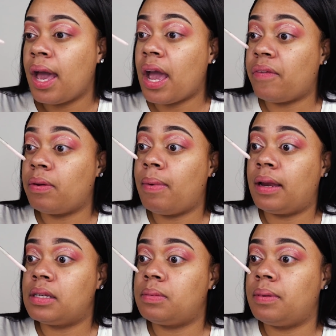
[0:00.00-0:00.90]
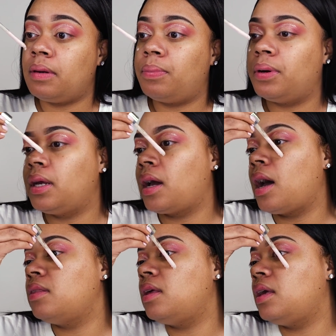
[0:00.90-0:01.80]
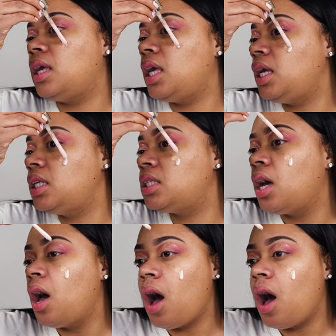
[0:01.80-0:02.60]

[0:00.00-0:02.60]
Everybody's been putting on the heat